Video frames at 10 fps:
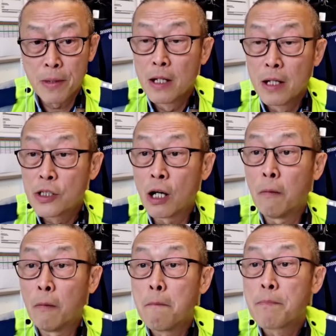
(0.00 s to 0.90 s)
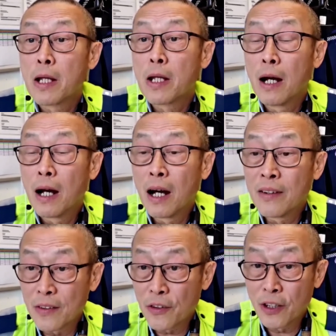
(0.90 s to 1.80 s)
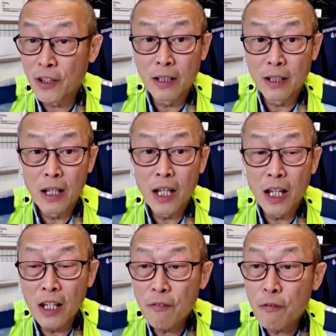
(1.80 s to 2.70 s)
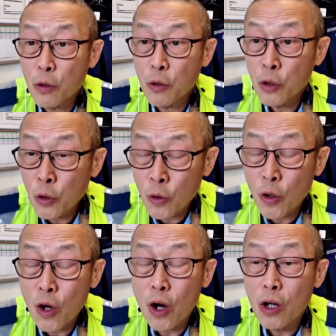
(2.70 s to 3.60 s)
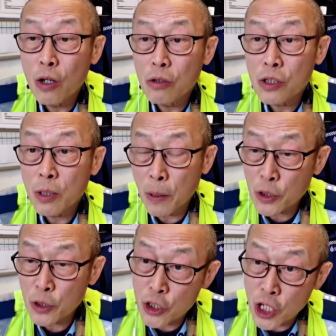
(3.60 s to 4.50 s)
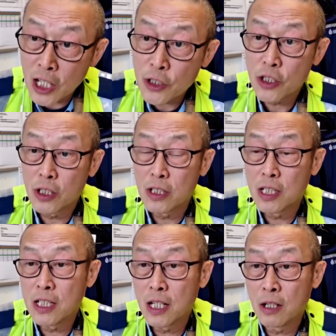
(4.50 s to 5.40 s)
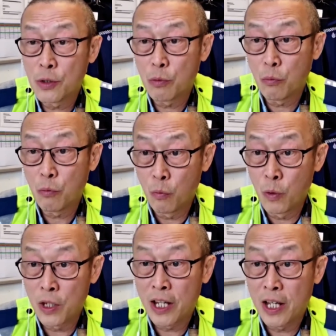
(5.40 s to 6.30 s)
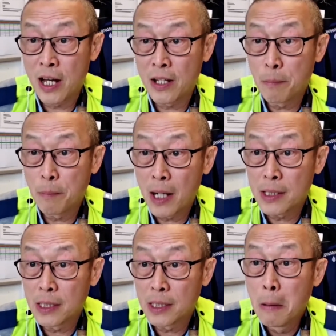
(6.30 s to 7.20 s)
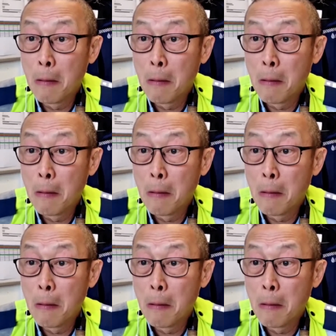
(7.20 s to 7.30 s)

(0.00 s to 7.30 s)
So another thing, if you supposed to change details with the other party,